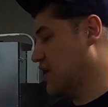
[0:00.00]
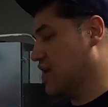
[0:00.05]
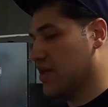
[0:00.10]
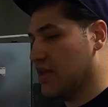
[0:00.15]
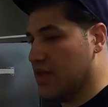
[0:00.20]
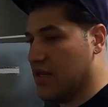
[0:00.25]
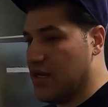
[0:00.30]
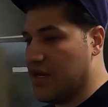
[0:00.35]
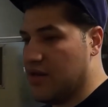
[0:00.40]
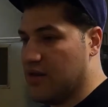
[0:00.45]
and
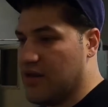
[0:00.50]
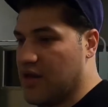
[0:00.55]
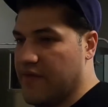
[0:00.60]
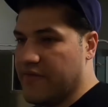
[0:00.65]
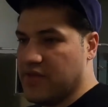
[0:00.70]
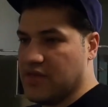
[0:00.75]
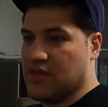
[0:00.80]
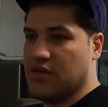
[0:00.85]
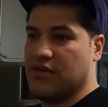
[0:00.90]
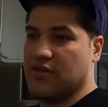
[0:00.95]
then
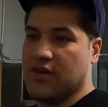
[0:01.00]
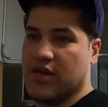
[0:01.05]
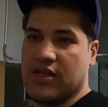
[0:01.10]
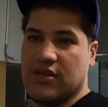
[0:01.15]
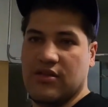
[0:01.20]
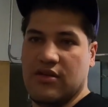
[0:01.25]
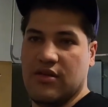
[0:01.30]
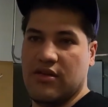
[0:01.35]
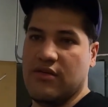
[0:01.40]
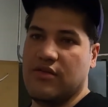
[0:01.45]
obviously you guys
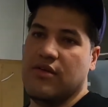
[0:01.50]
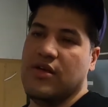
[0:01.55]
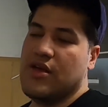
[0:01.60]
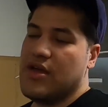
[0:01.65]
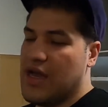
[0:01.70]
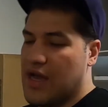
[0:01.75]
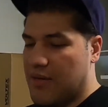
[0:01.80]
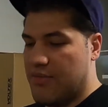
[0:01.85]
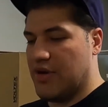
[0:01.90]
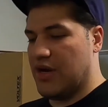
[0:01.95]
know
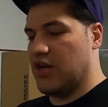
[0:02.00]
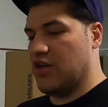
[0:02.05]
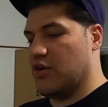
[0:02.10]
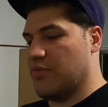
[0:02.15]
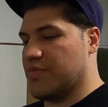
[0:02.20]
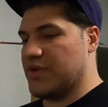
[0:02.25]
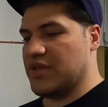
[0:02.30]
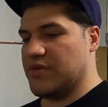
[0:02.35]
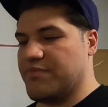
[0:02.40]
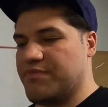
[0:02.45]
I barely
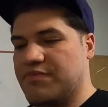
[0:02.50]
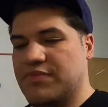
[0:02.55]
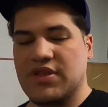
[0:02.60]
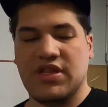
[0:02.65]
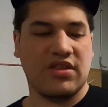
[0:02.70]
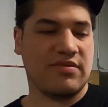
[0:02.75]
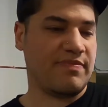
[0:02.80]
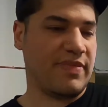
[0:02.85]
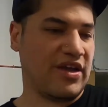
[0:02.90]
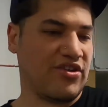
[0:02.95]
opened
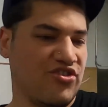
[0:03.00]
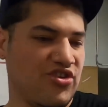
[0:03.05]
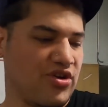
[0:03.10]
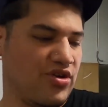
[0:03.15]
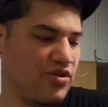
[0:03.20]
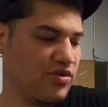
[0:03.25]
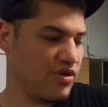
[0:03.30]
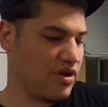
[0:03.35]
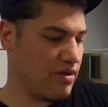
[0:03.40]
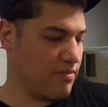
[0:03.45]
the
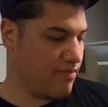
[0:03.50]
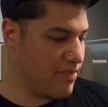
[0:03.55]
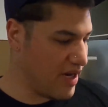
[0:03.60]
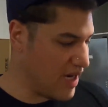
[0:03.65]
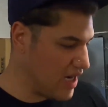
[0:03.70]
SpectraCoat gun. But